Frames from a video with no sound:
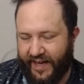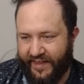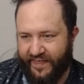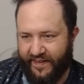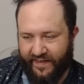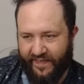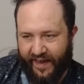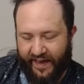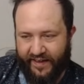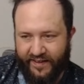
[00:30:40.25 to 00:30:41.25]
I think
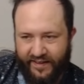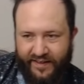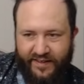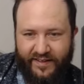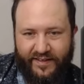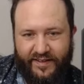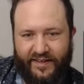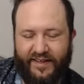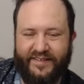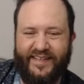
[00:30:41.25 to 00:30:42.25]
that
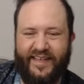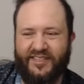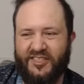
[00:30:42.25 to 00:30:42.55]
is.